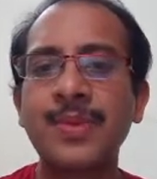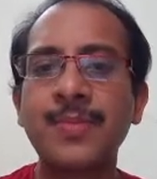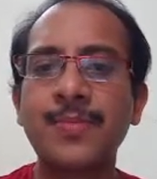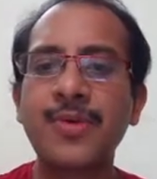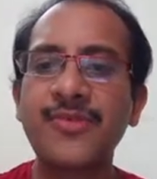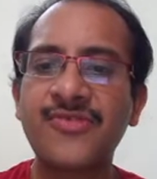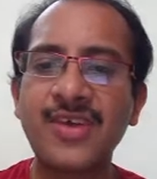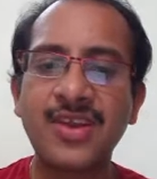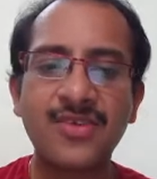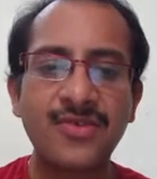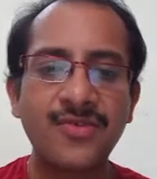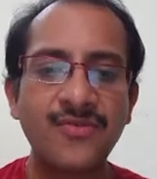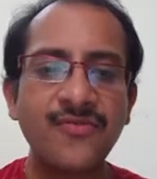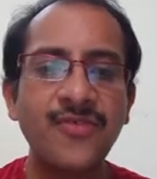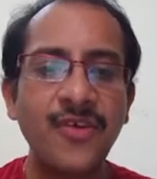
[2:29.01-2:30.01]
Professor
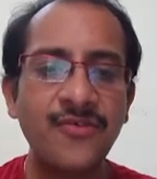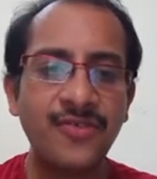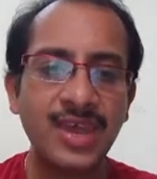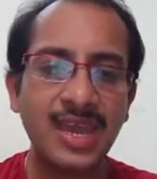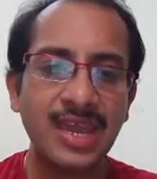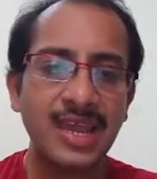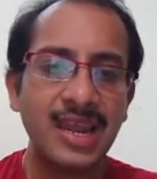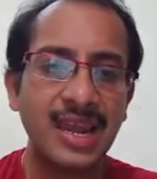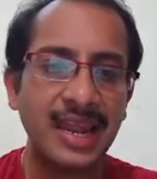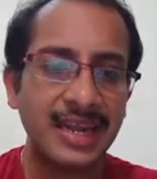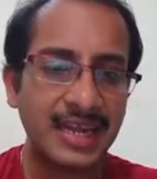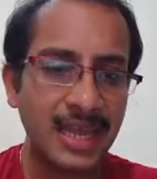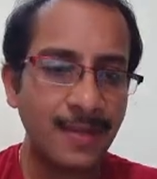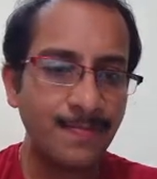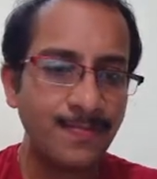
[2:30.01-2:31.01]
Fifi Lee
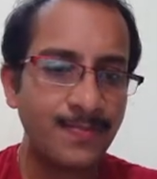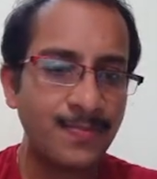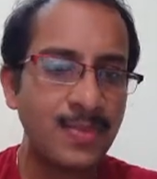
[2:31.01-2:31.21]
team,